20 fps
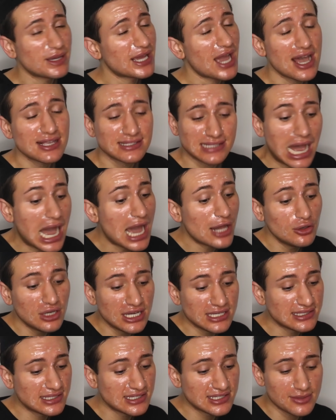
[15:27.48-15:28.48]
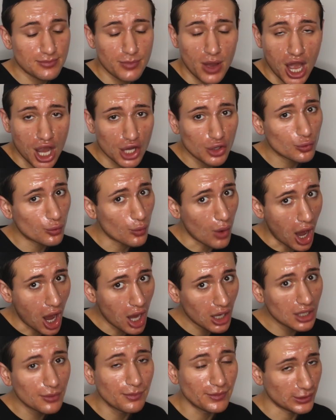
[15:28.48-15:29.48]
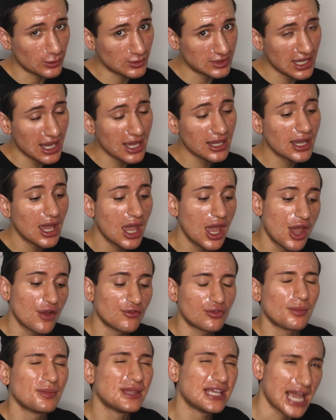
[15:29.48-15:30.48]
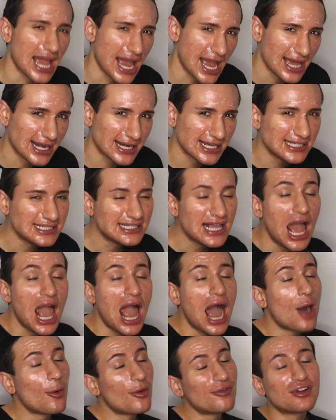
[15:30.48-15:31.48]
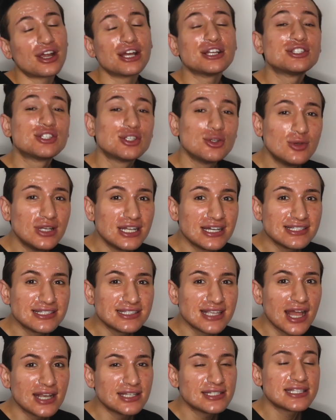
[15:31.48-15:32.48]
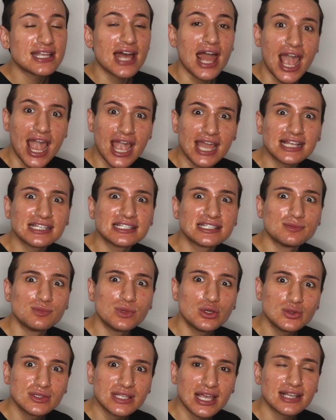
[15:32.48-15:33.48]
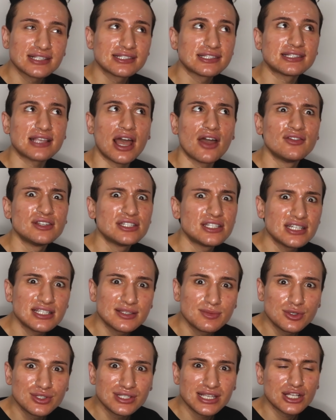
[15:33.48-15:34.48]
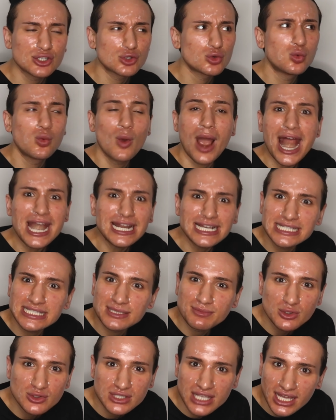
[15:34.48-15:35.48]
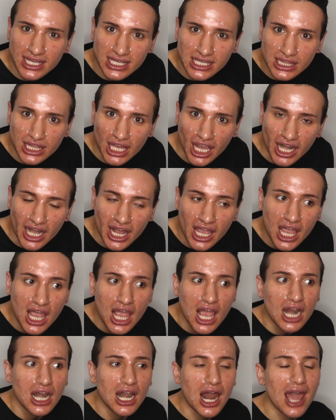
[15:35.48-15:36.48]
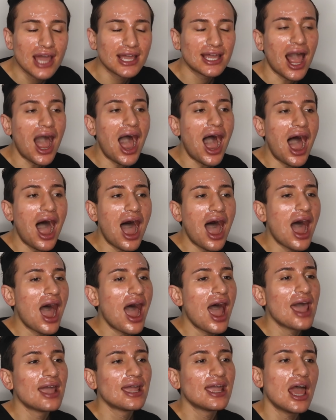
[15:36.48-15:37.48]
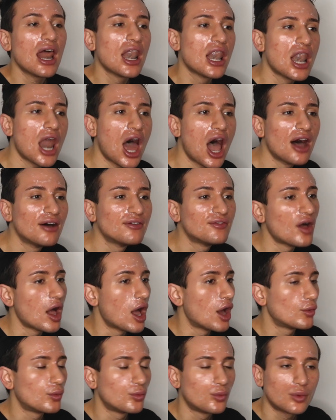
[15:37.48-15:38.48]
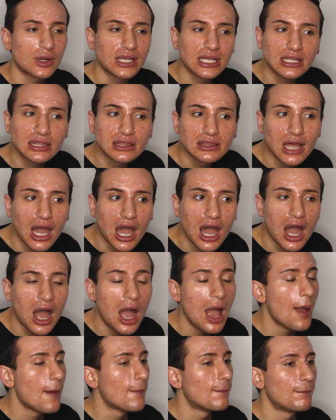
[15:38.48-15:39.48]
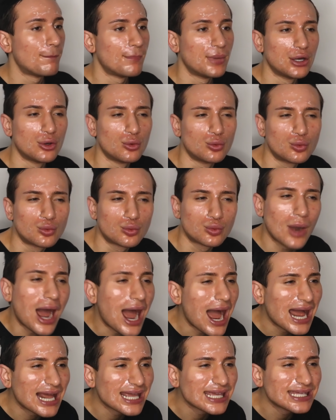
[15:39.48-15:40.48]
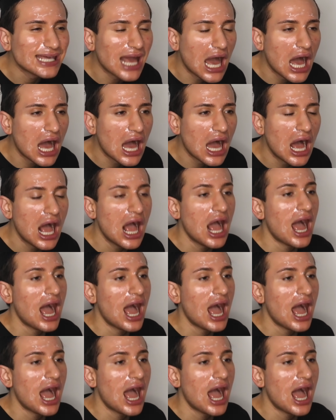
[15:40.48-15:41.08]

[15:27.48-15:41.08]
because I don't listen to punk rock music from the 80s. However, I do listen to 80s music, 70s music, 20s music even. Like, I love Aretha, Mariah,